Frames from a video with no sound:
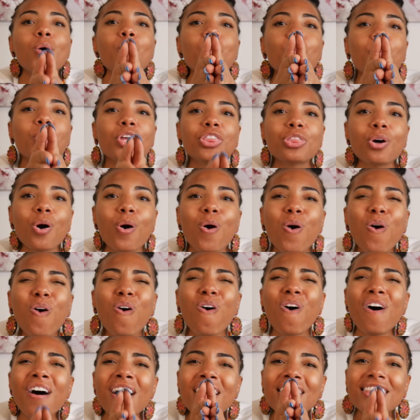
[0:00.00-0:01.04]
with
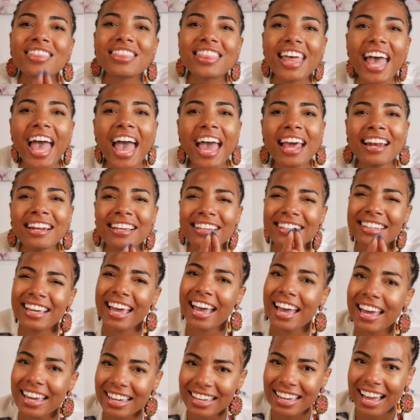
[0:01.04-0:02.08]
all that
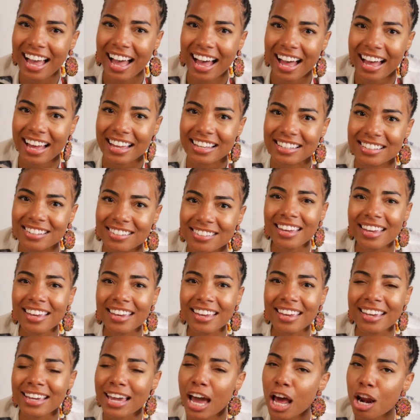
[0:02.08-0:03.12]
chaos?
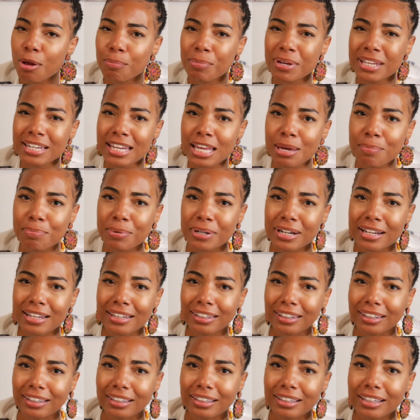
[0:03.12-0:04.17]
It gotta be deeper than
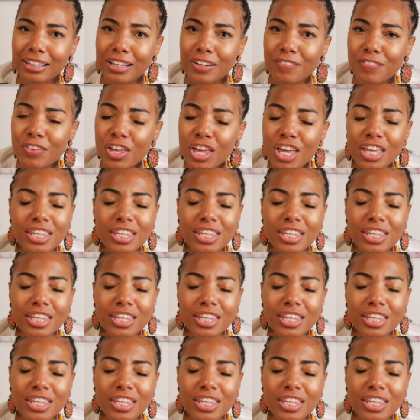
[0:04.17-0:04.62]
love.